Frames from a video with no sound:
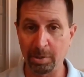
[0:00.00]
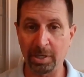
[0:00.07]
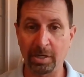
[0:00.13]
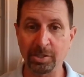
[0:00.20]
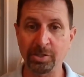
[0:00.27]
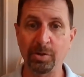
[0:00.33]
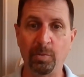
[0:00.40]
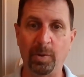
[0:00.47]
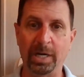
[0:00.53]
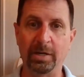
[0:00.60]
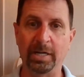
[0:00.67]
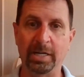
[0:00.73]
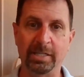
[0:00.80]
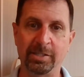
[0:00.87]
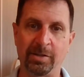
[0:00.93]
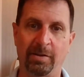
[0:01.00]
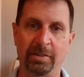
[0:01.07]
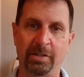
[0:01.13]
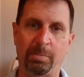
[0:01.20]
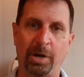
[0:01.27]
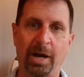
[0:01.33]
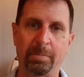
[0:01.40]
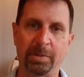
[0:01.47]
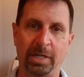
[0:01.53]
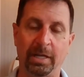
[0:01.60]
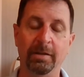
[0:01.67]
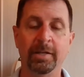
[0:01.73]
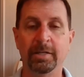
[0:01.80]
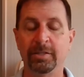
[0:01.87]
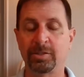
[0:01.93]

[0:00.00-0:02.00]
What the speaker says: but also where it is on the property.